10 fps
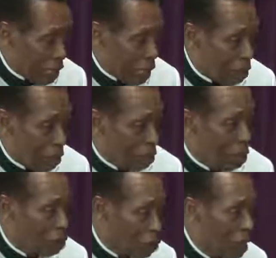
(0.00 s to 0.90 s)
they're not
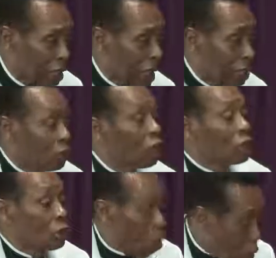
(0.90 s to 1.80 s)
enjoying, they're
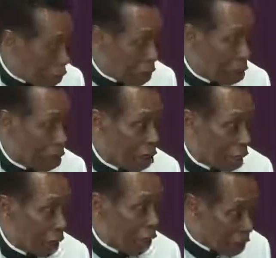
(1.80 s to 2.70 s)
talking,
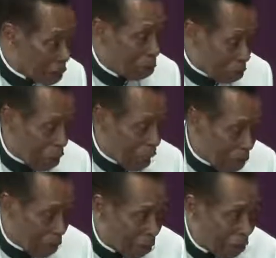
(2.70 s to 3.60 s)
they're angry with each
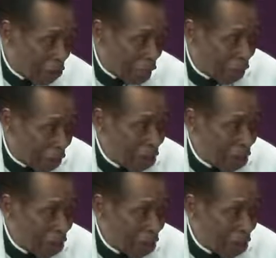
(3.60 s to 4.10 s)
other, they're,